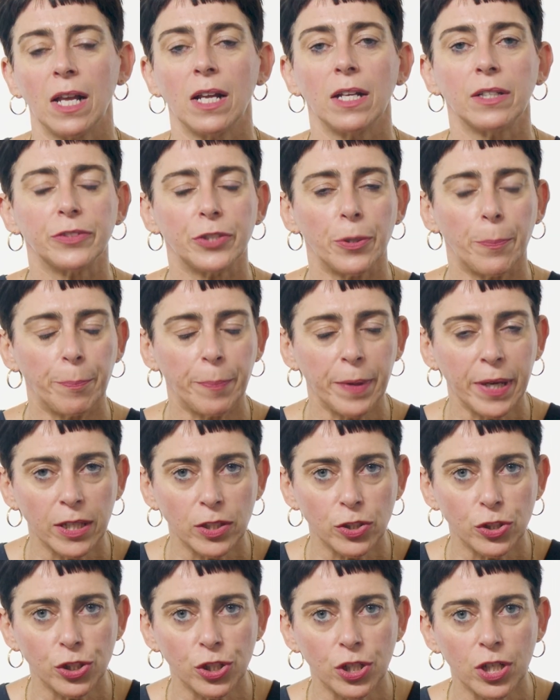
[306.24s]
The
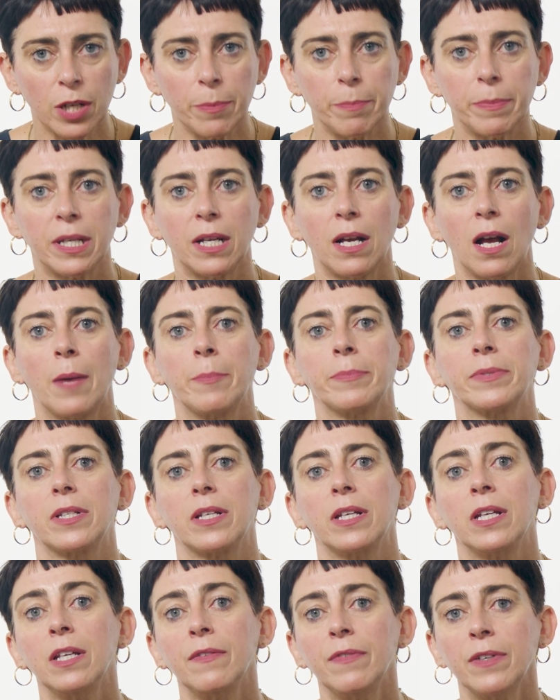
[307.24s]
picture becomes
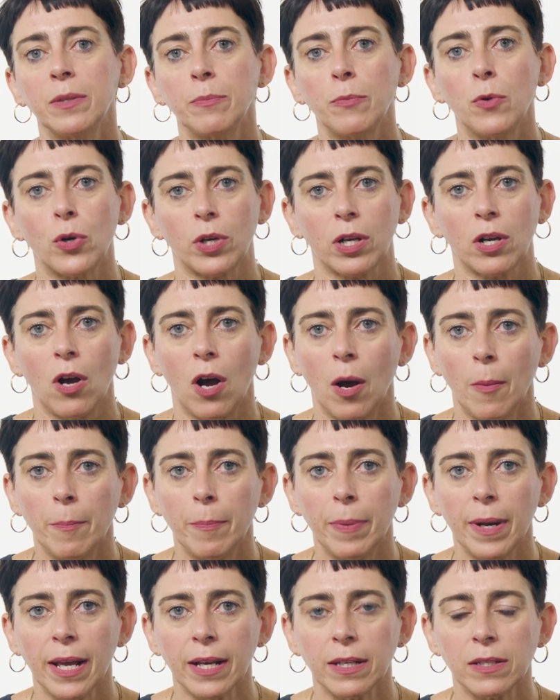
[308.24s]
even more
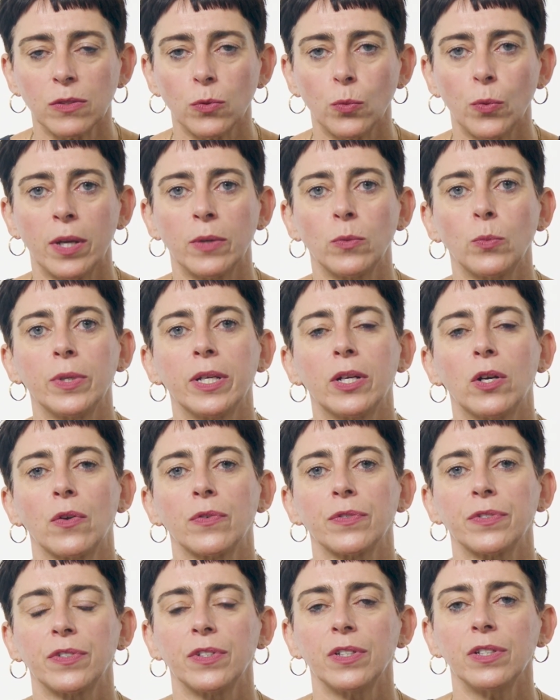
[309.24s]
complex when we
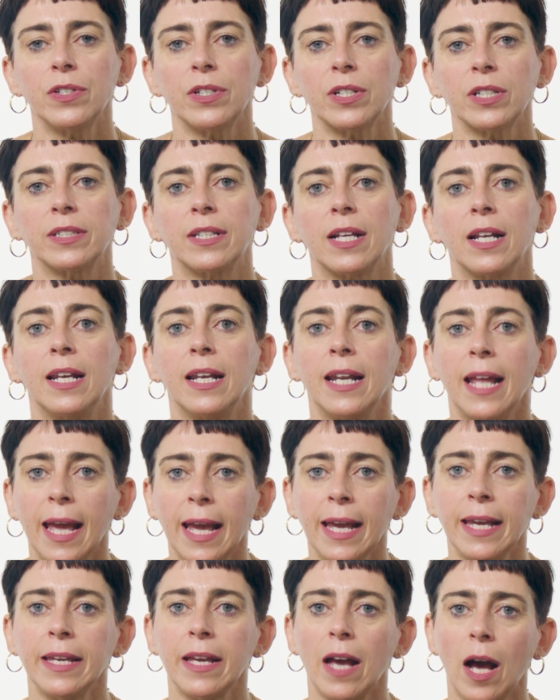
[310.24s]
consider the
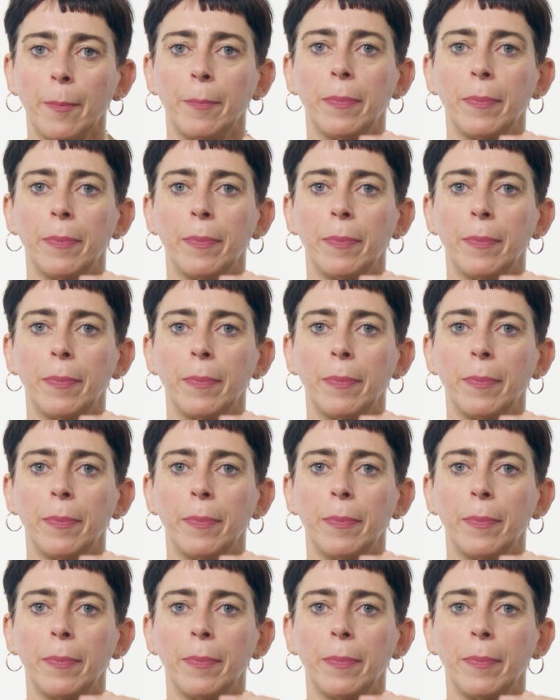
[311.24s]
layup